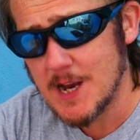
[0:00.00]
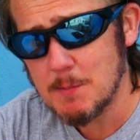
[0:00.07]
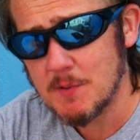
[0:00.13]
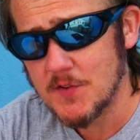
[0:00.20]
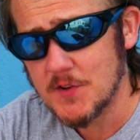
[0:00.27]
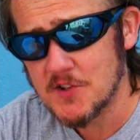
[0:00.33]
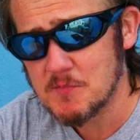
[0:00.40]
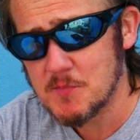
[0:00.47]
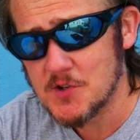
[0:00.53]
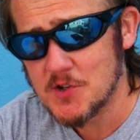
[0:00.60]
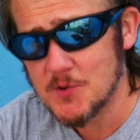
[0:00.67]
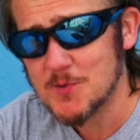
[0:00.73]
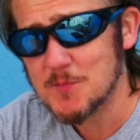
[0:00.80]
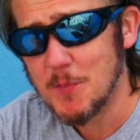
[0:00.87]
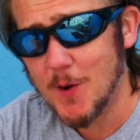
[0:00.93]
Everything is
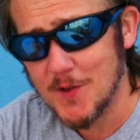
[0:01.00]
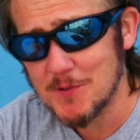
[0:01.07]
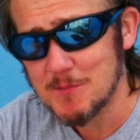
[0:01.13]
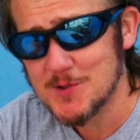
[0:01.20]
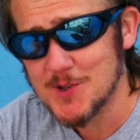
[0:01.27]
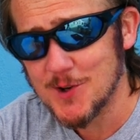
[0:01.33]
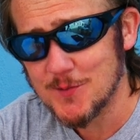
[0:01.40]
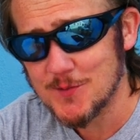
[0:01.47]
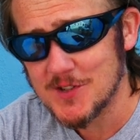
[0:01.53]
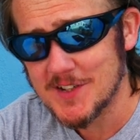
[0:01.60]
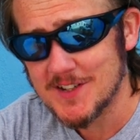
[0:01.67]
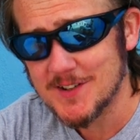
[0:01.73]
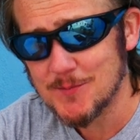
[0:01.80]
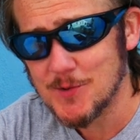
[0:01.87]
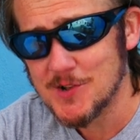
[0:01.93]
produced by themselves
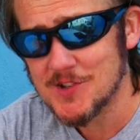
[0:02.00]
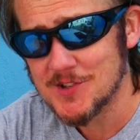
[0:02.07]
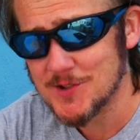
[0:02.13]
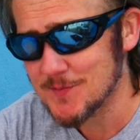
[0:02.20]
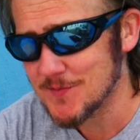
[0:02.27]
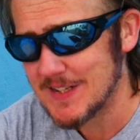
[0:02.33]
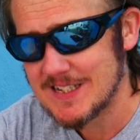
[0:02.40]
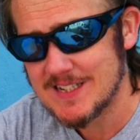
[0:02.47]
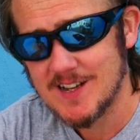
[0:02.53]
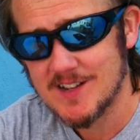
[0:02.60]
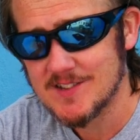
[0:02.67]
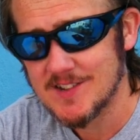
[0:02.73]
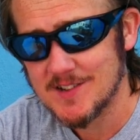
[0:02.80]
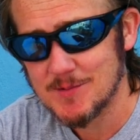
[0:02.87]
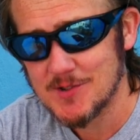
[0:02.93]
here, which is a
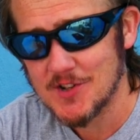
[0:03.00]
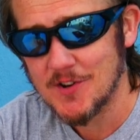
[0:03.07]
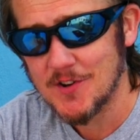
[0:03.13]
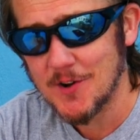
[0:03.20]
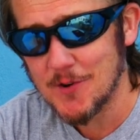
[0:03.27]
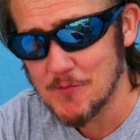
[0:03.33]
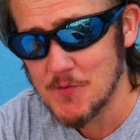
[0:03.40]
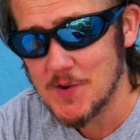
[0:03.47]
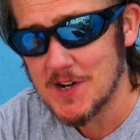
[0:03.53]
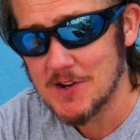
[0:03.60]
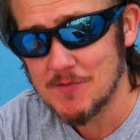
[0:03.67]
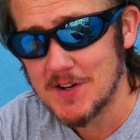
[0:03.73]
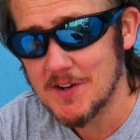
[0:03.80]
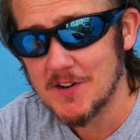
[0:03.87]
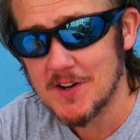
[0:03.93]
fantastic sign. I really,
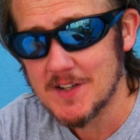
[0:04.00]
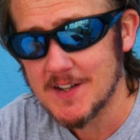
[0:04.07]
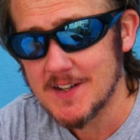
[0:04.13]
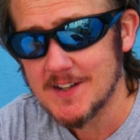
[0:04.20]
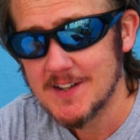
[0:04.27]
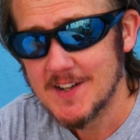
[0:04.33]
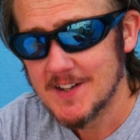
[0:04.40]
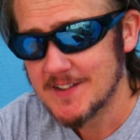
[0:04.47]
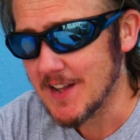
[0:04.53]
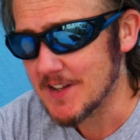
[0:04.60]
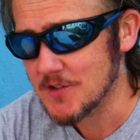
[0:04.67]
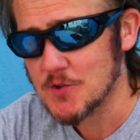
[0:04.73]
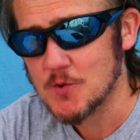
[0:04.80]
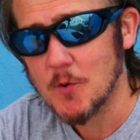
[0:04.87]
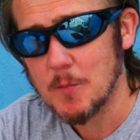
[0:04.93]
really like that.
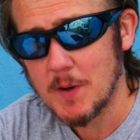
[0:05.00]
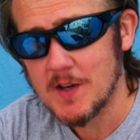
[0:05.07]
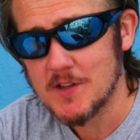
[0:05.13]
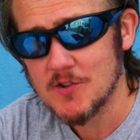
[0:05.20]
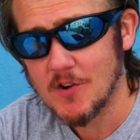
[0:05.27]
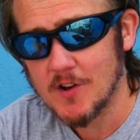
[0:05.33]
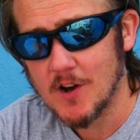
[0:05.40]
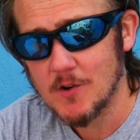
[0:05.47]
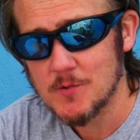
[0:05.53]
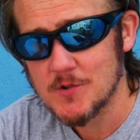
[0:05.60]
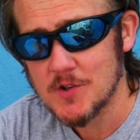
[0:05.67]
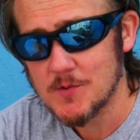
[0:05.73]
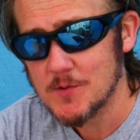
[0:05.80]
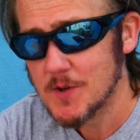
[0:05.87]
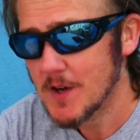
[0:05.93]
That's the sort of place I go
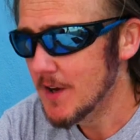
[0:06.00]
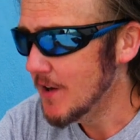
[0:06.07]
to.